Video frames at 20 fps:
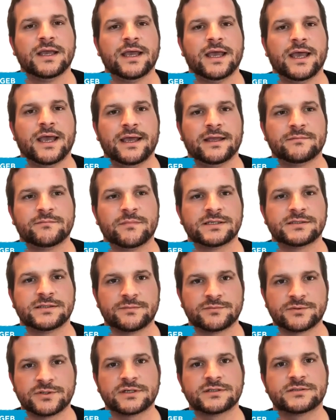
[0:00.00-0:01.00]
and my
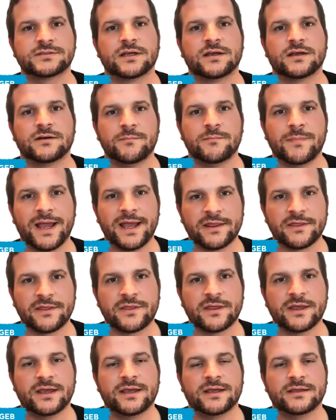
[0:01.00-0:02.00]
subjects are math
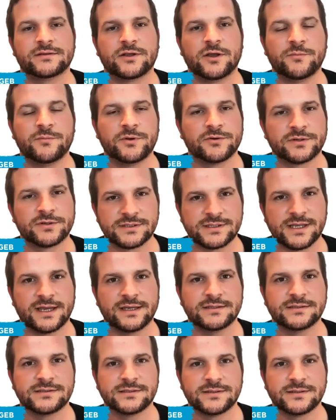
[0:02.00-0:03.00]
and computer
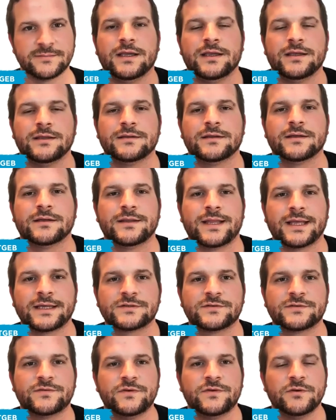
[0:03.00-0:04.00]
science. In the
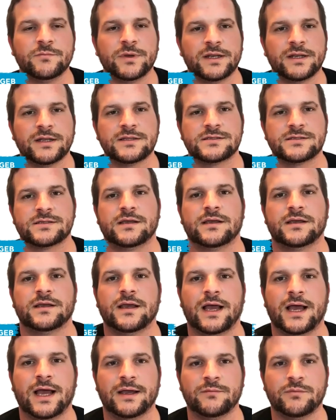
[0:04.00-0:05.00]
next few minutes,
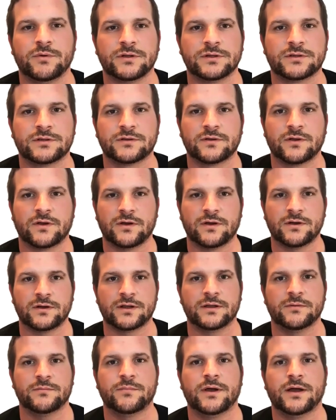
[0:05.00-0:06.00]
I will
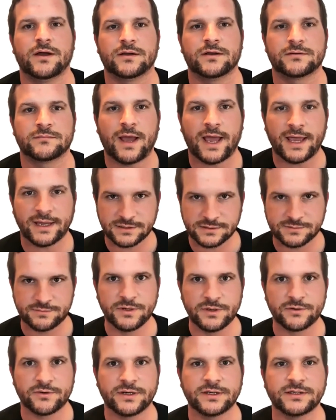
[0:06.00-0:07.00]
talk about my
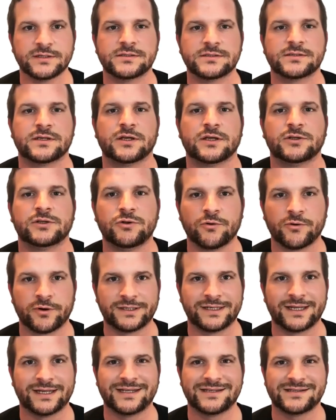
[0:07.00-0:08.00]
experience
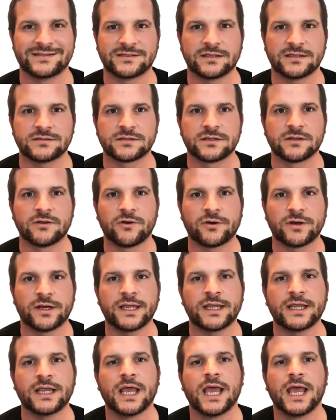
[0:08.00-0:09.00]
during the distance
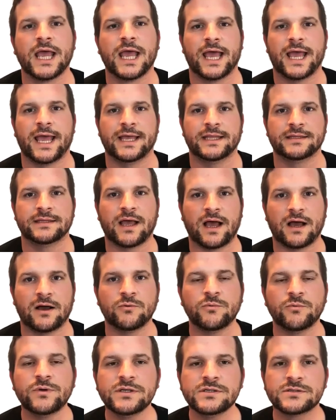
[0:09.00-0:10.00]
learning and how
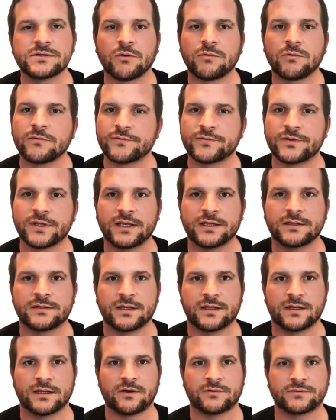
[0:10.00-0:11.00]
we solved it
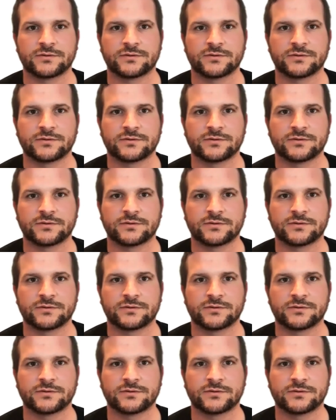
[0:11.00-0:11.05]
in our